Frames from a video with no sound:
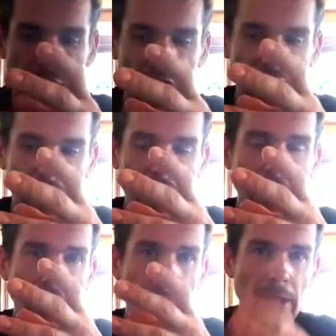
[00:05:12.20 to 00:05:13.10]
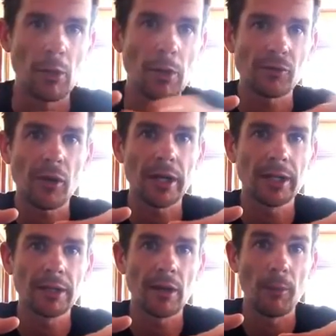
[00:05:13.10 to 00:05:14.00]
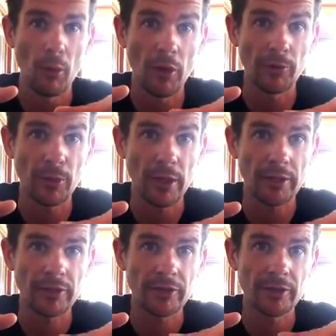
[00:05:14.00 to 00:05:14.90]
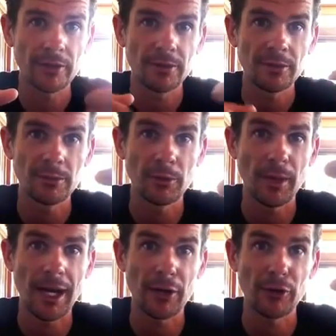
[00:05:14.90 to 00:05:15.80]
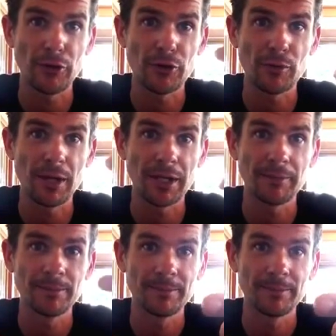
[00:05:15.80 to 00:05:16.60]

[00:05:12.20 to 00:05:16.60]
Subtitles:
you see me always riding, I bought those bikes with my hard-earned YouTube money.